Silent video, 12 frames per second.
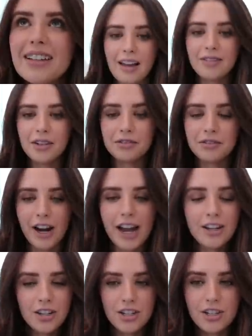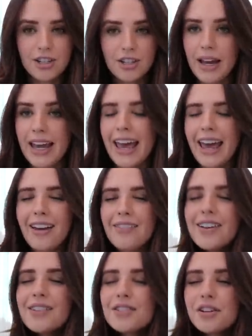I feel fresh, my hair
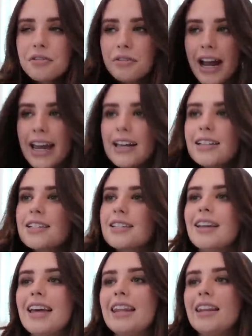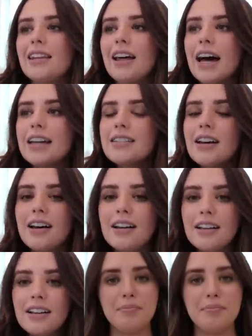feels great and lighter.